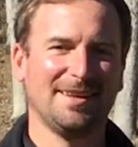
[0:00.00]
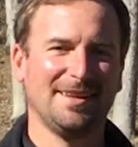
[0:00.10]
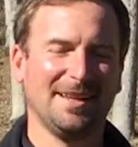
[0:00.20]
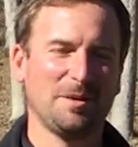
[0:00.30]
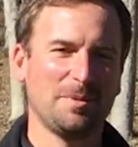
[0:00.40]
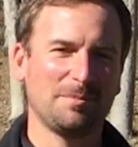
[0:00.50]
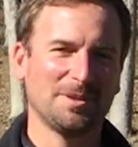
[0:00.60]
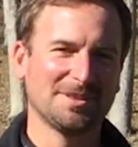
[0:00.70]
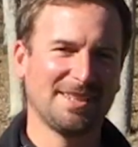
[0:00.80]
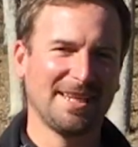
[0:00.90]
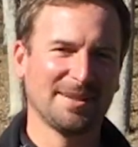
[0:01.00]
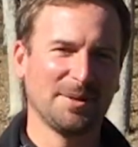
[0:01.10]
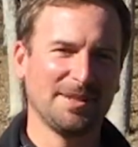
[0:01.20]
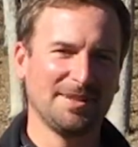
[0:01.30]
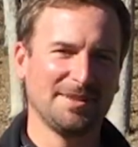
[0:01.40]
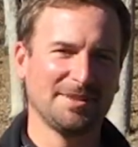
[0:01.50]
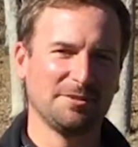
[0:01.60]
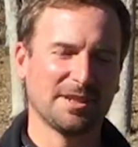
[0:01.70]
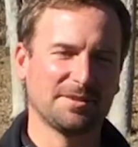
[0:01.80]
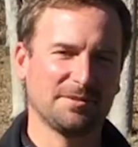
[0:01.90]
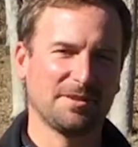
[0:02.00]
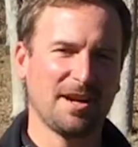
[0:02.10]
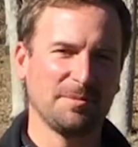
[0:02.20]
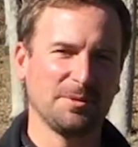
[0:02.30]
Hello members, Dan Lloyd here, Director of Agronomy